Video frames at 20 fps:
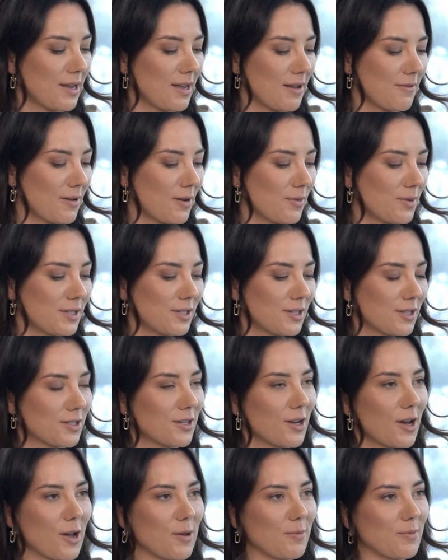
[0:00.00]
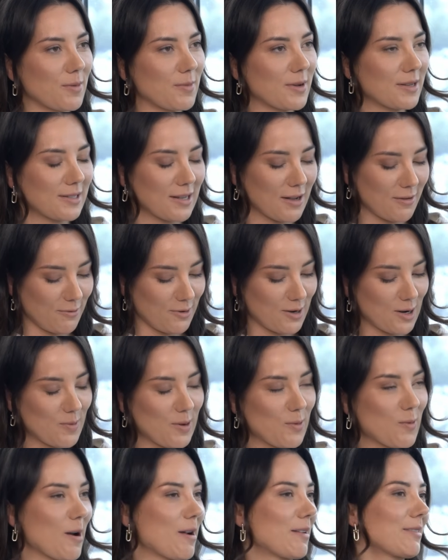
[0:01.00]
If I was just at home by myself, would I
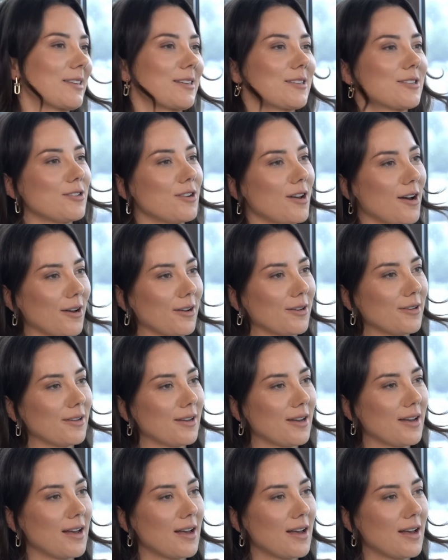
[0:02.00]
be wearing this? No.